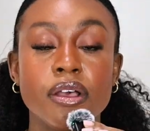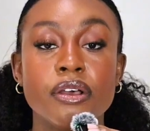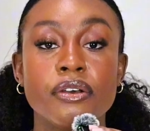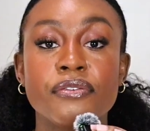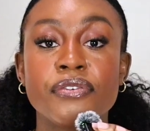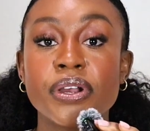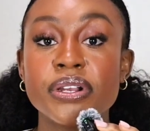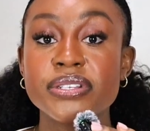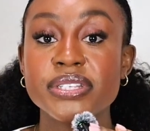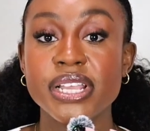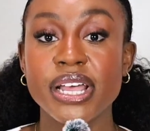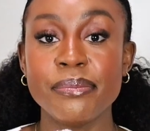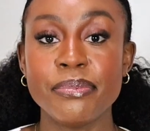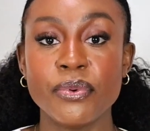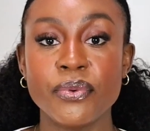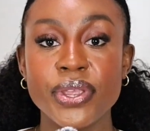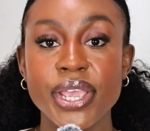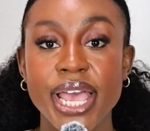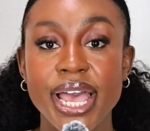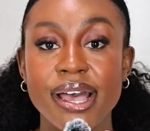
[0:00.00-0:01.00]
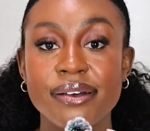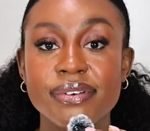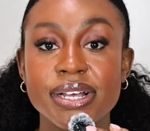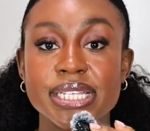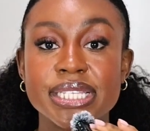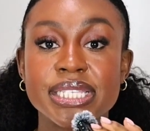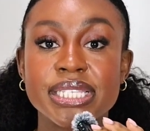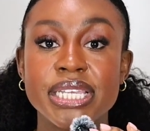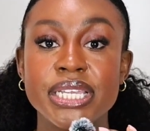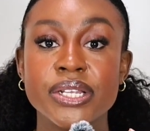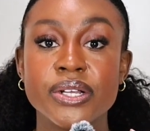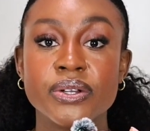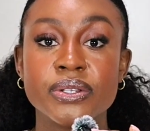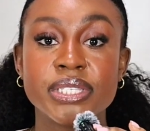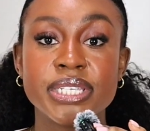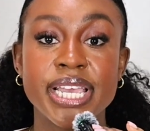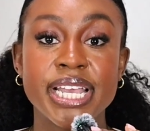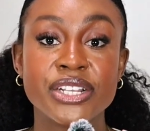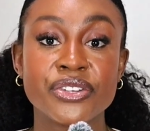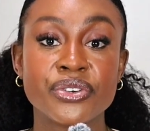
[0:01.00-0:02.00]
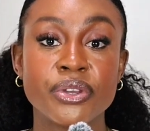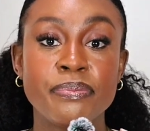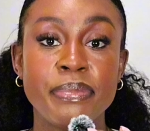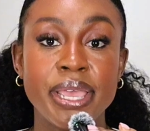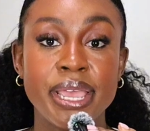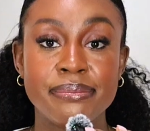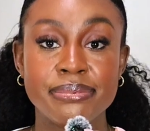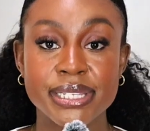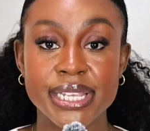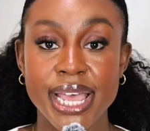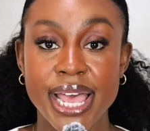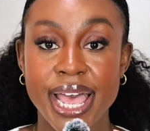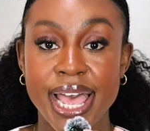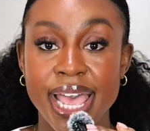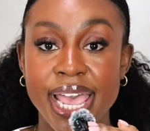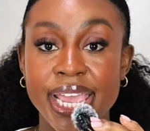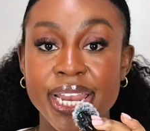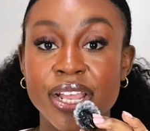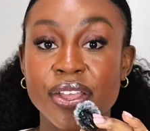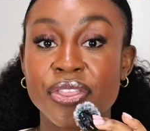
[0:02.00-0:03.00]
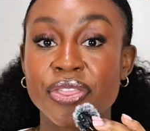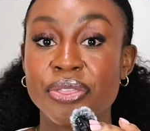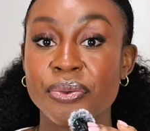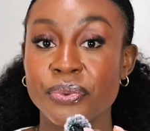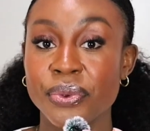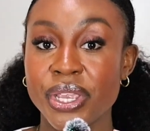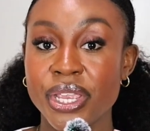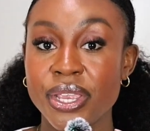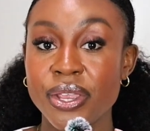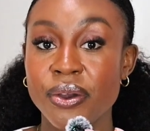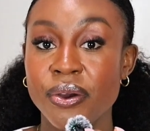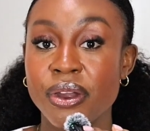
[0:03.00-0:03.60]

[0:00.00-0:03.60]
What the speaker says: First up, we have acetotetrapeptide 3,